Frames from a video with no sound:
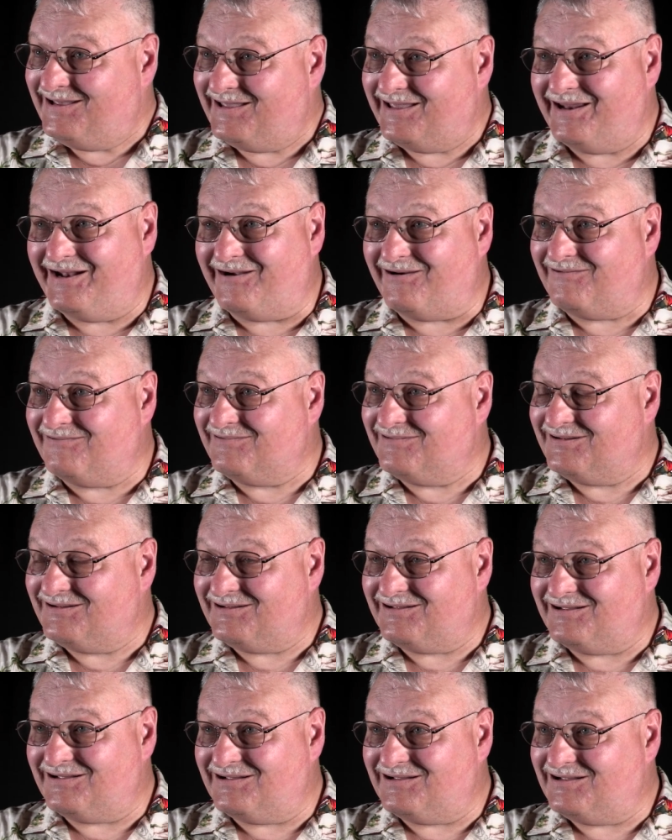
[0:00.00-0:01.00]
You know, it
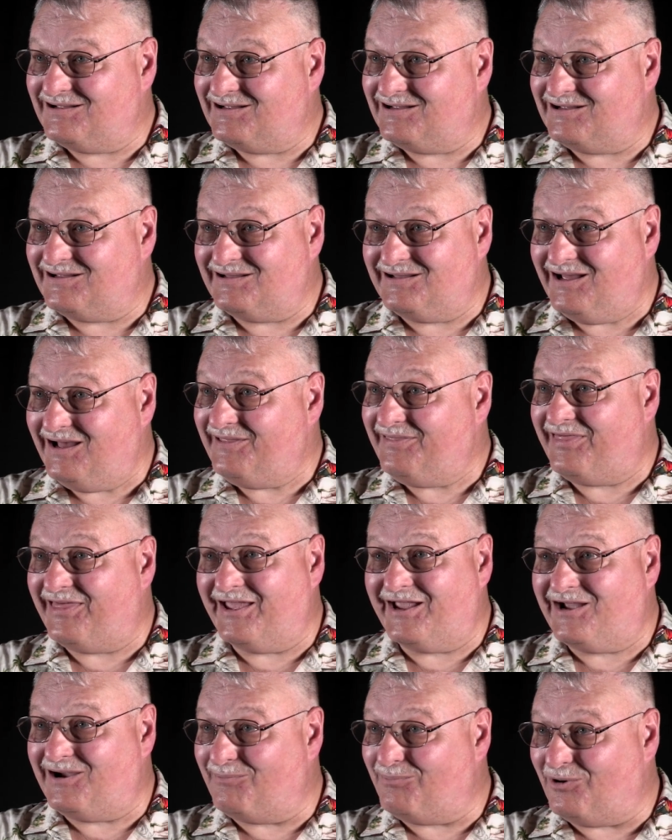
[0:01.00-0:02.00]
was unthinkable. Which
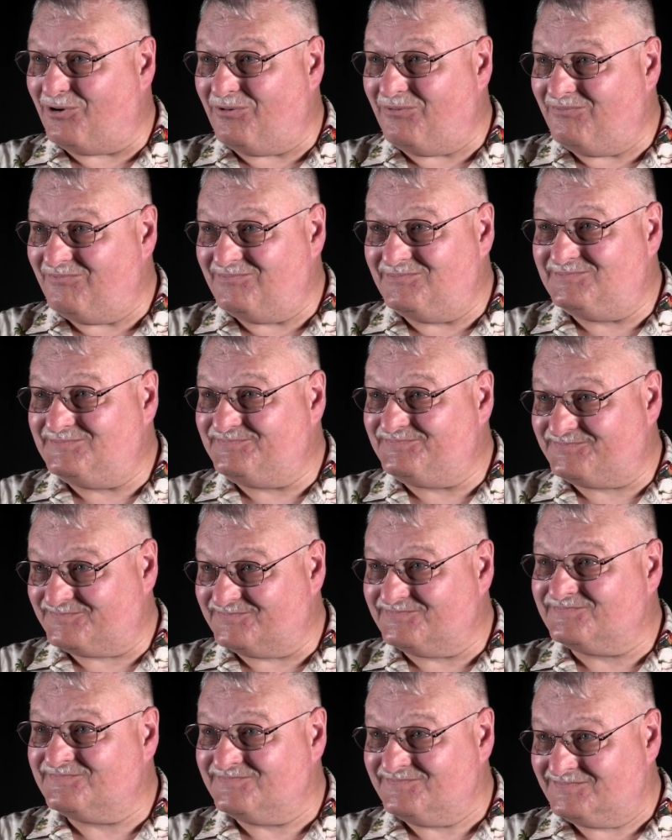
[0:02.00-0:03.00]
unthinkable. Is why nobody planned
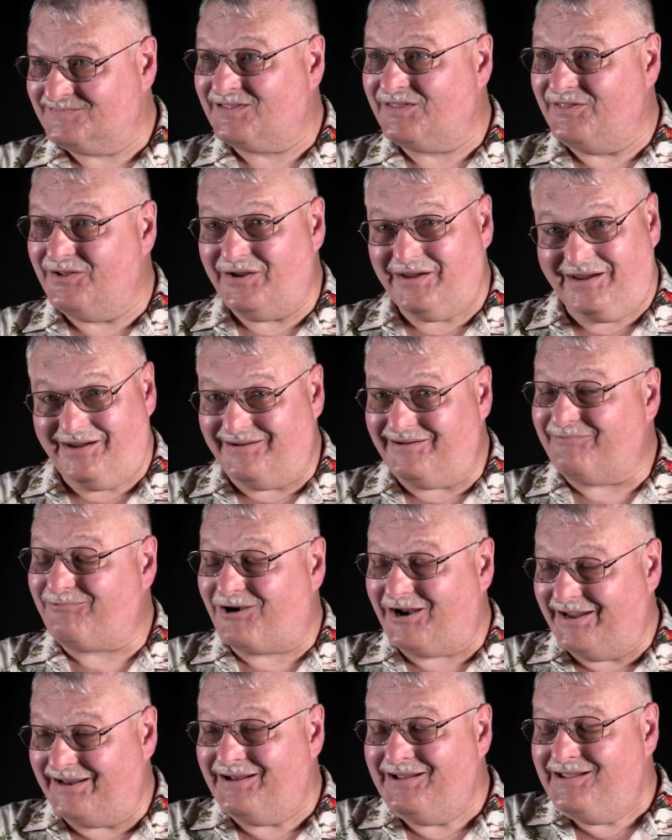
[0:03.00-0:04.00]
for it. No, yeah,
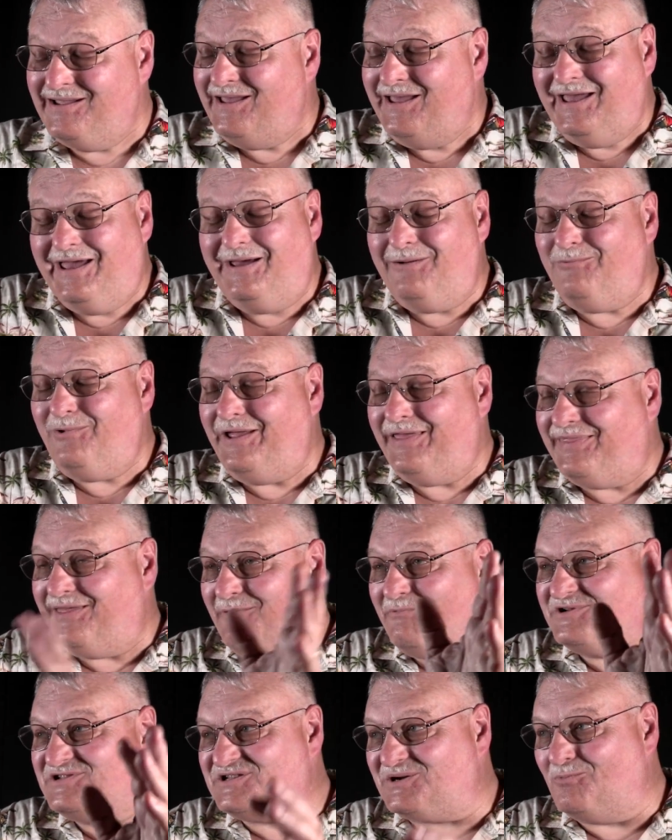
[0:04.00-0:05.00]
right. And we
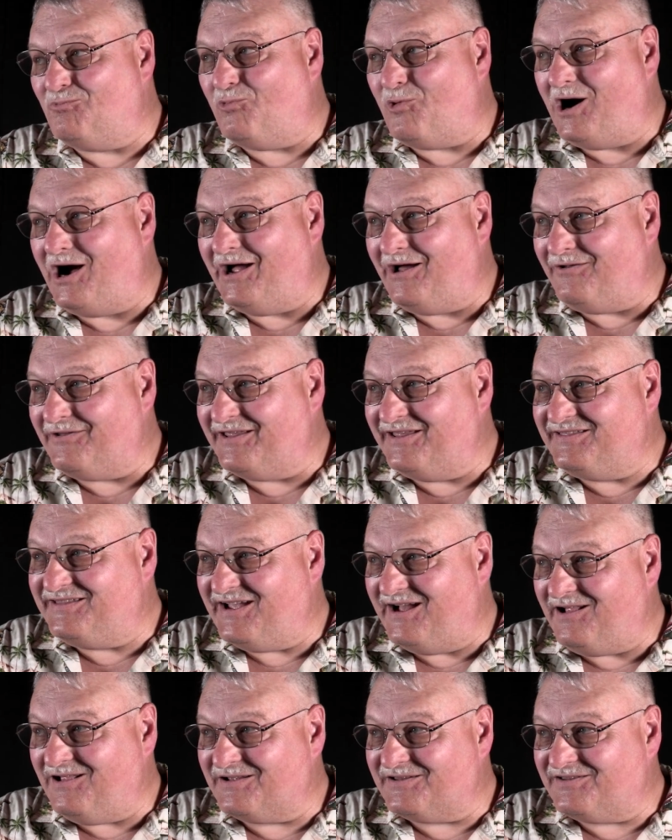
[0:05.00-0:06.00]
there was some wild
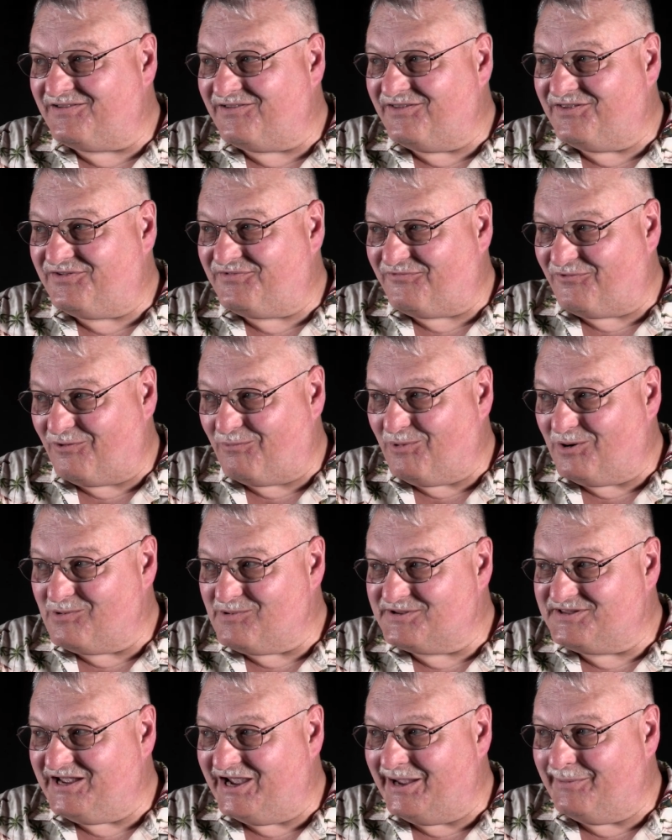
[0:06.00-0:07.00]
intelligence from
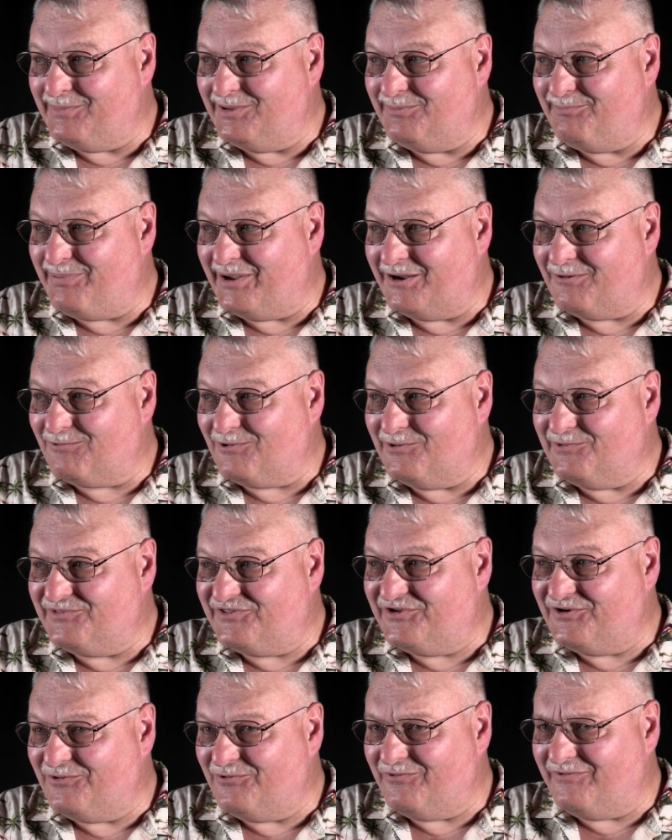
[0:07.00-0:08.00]
our time in Beirut,
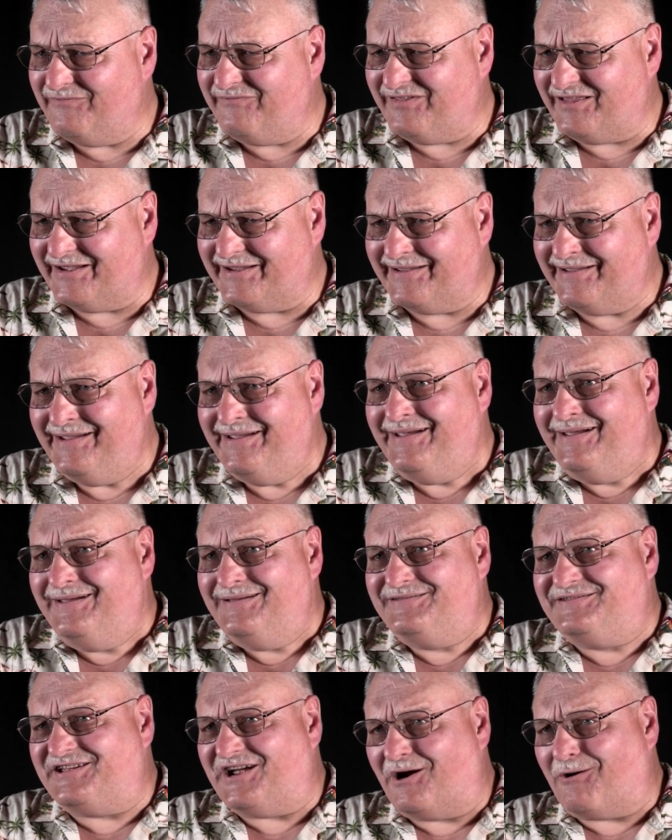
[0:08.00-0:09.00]
too, of, like,
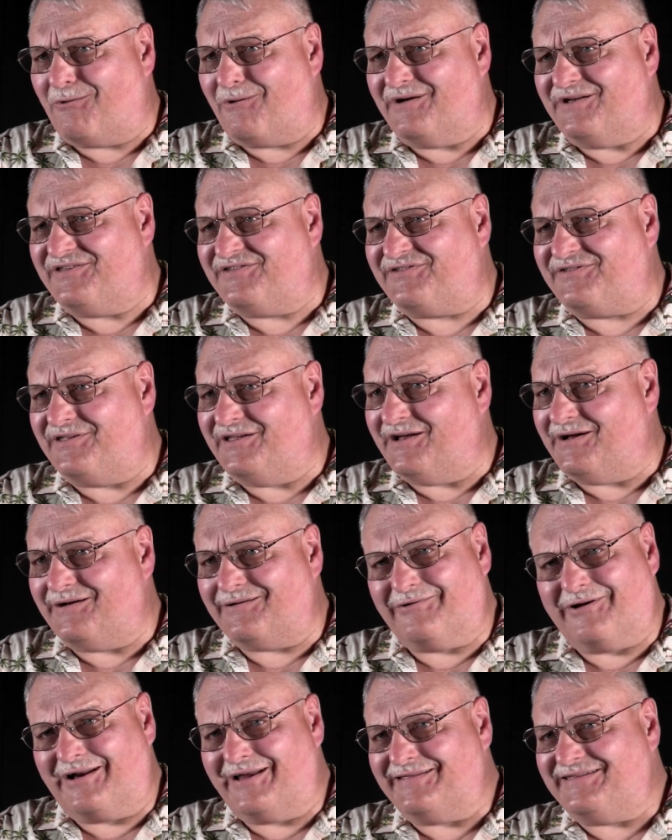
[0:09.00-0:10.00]
terrorists uh,
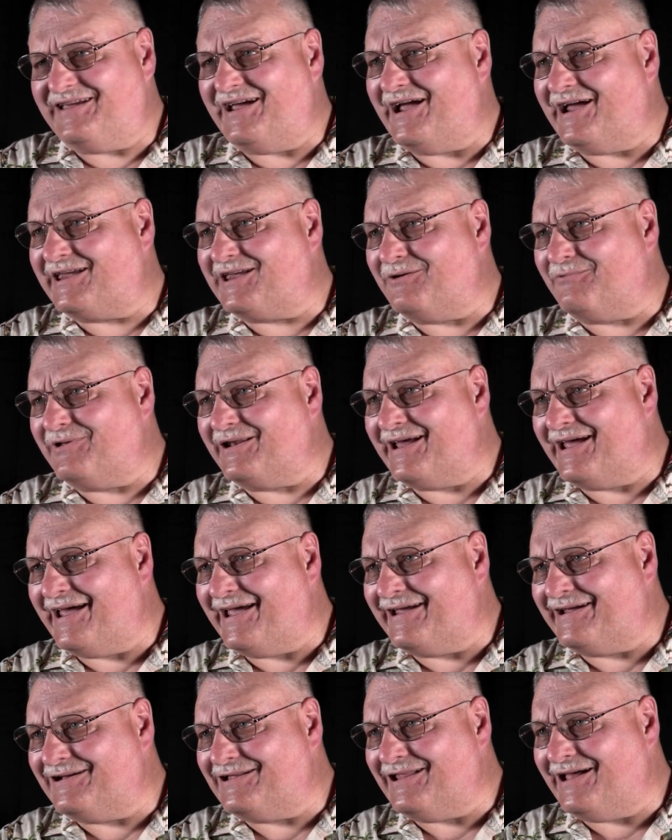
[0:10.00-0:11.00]
going to attack you and
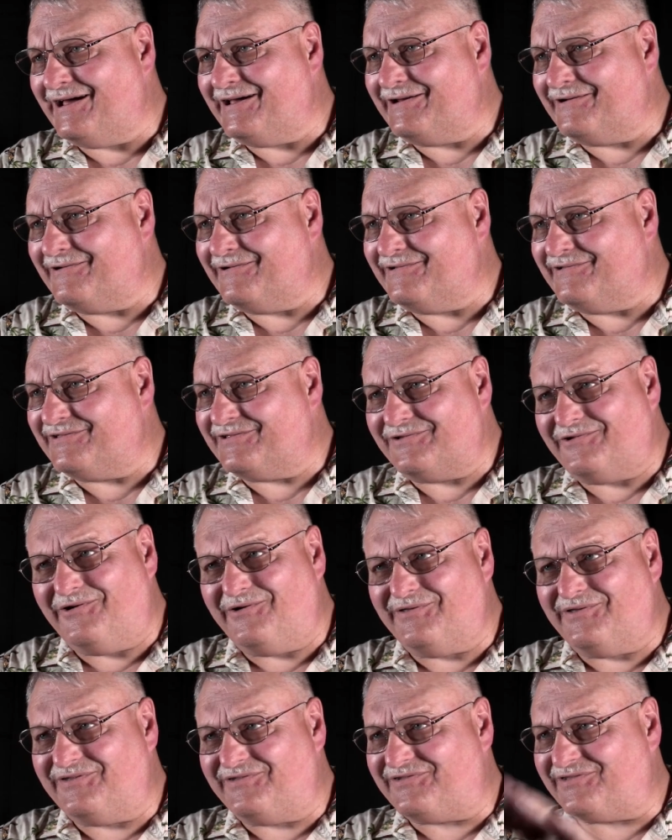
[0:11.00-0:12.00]
hang gliders and
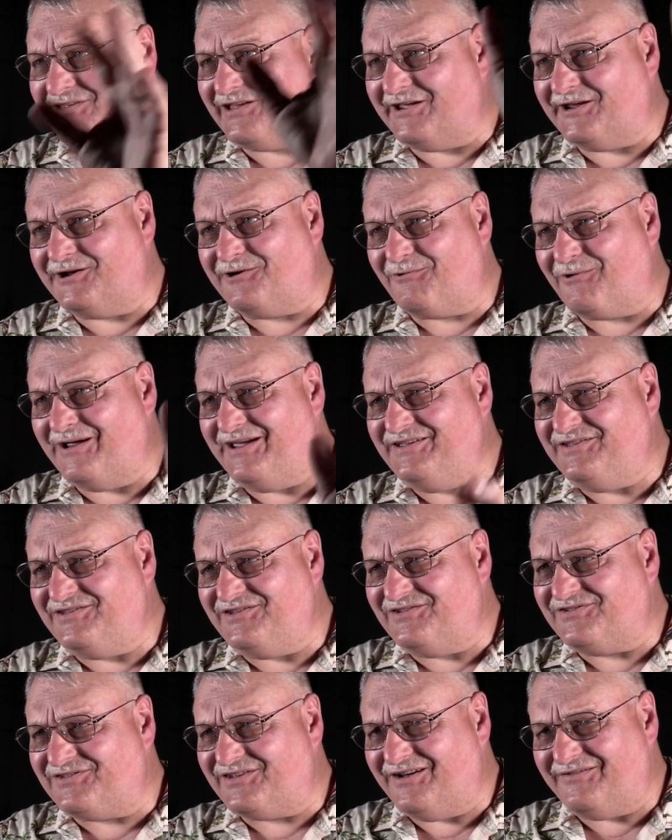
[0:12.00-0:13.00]
all this, like,
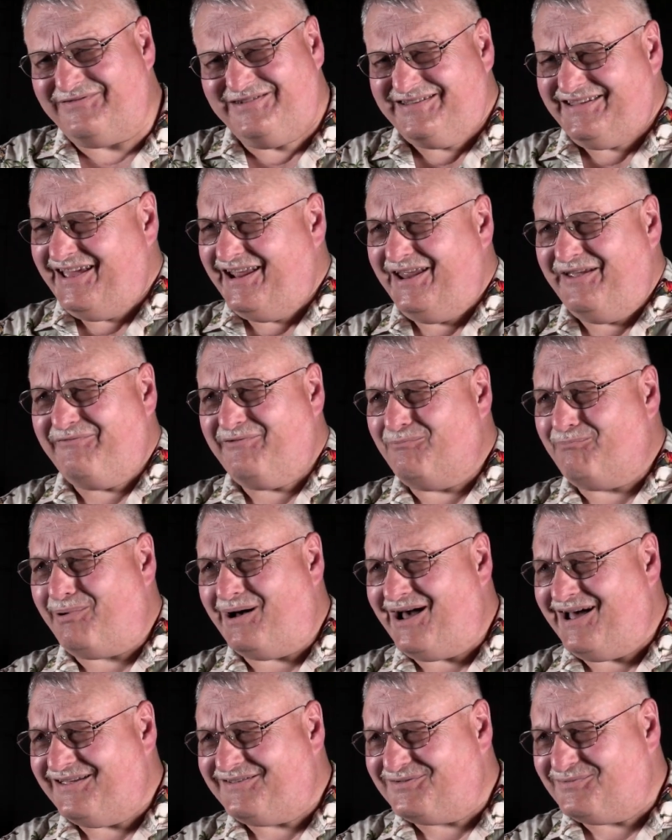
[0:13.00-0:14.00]
crazy stuff. Right. Is that even
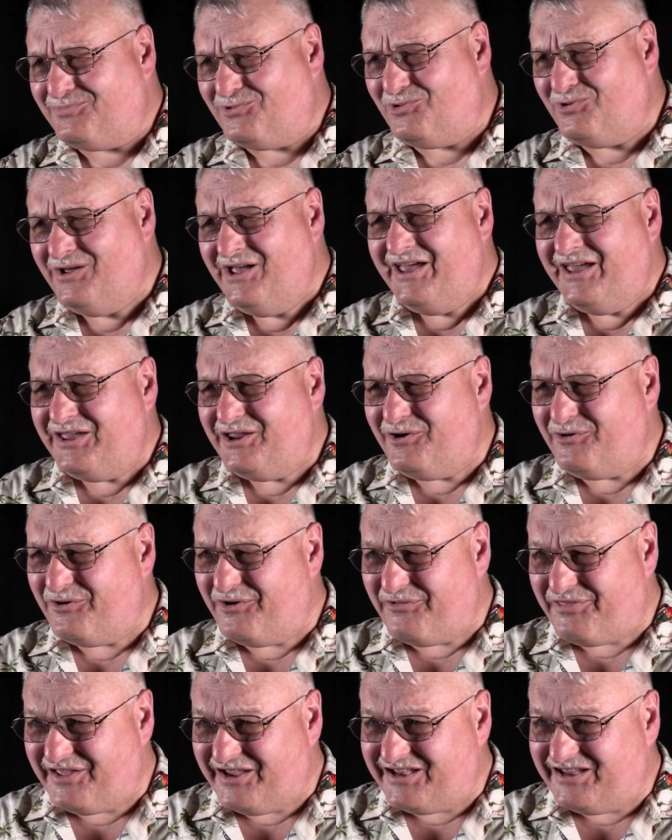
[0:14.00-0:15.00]
possible? You know,
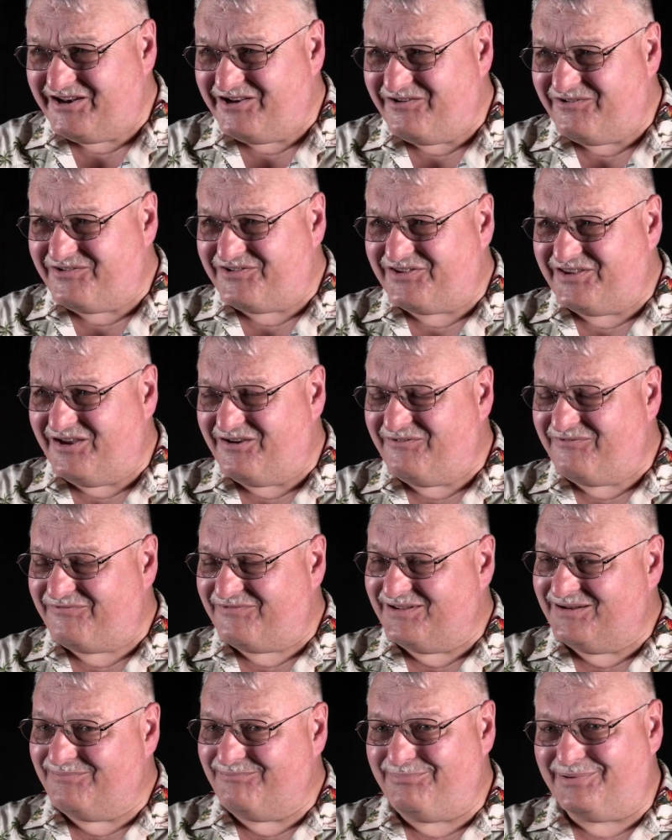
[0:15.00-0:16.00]
you're thinking to yourself,
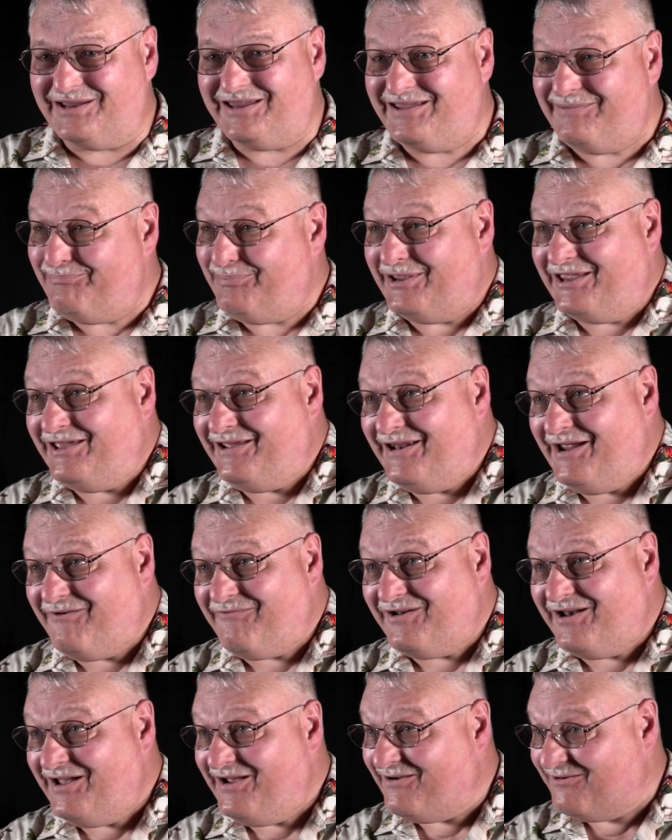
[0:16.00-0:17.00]
yeah. and but but you
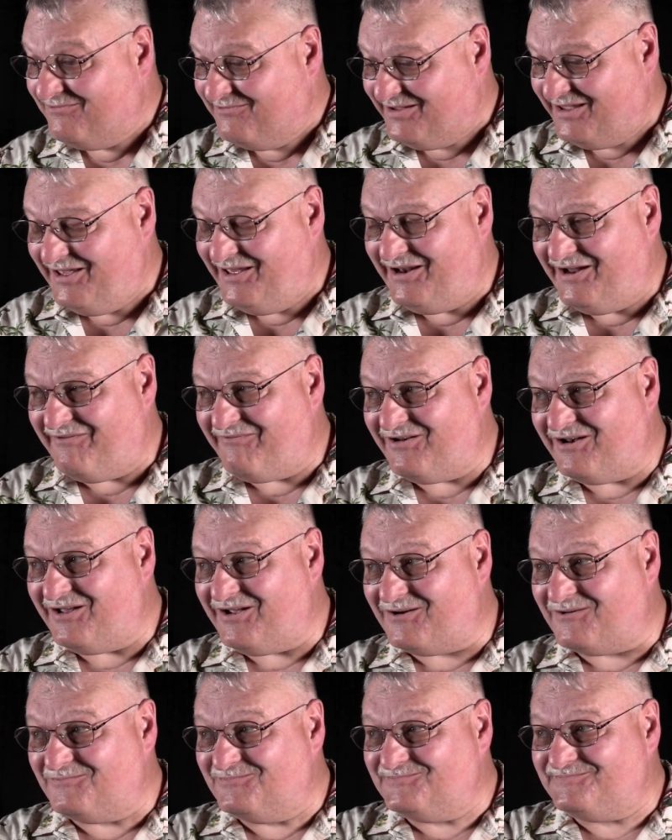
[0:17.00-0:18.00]
never know. Right. You never
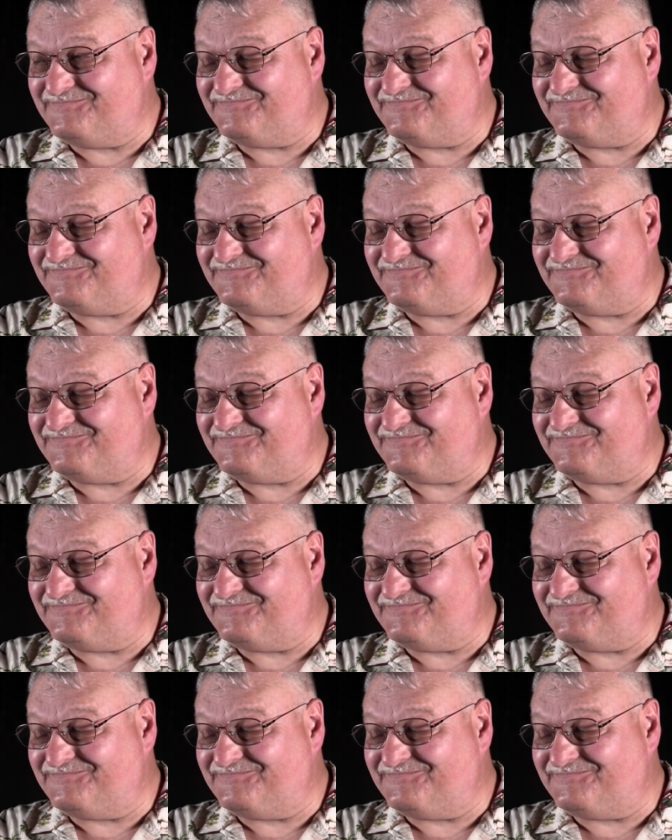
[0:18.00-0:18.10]
know.